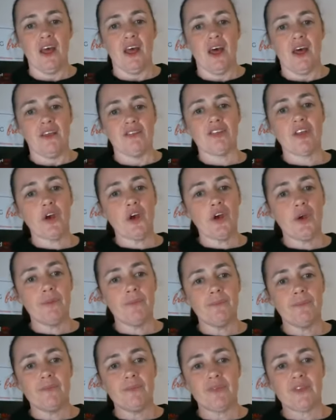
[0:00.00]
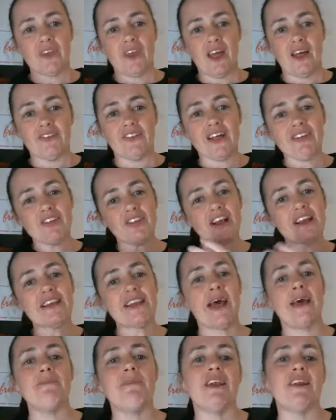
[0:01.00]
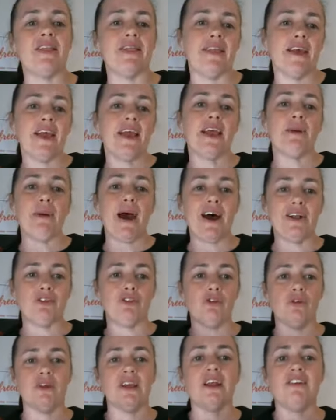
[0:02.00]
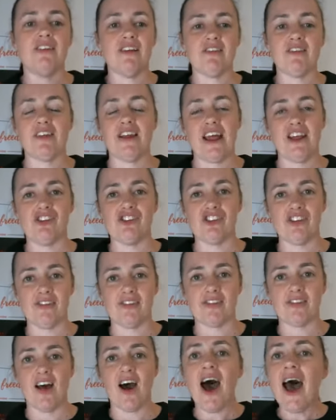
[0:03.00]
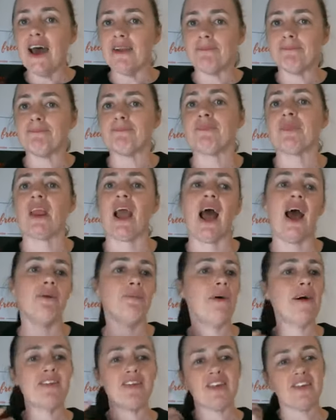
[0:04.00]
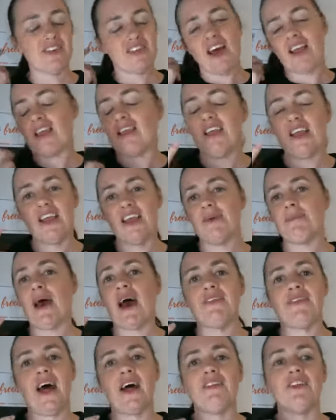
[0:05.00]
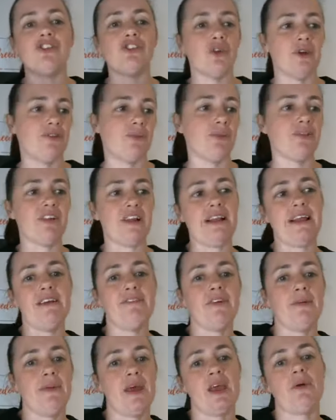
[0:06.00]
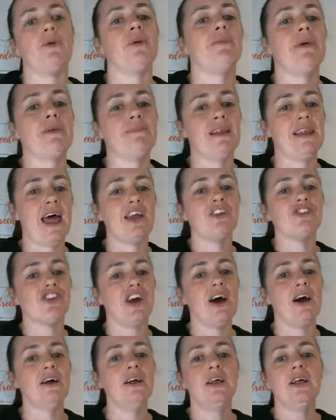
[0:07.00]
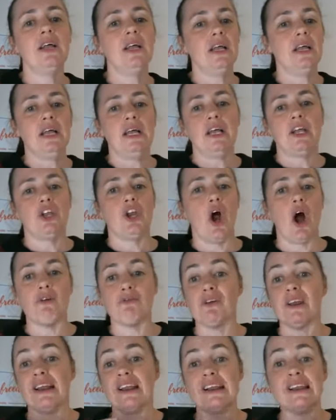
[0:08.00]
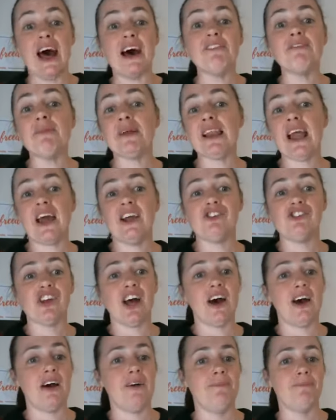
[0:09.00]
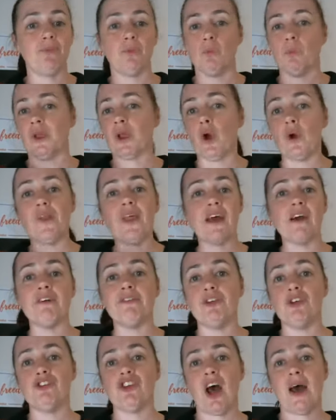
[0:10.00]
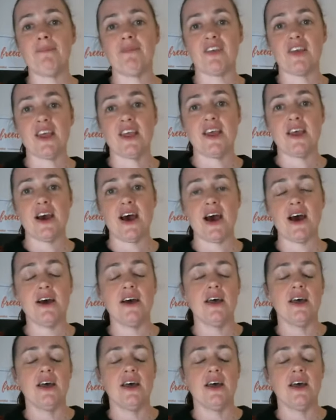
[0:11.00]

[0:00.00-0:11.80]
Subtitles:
So that sort of led me to thinking about doing a destination site. And once I started thinking about that, the choice was clear for me. It would be Malaysia. You know, I really love Malaysia. We go there a few times a year.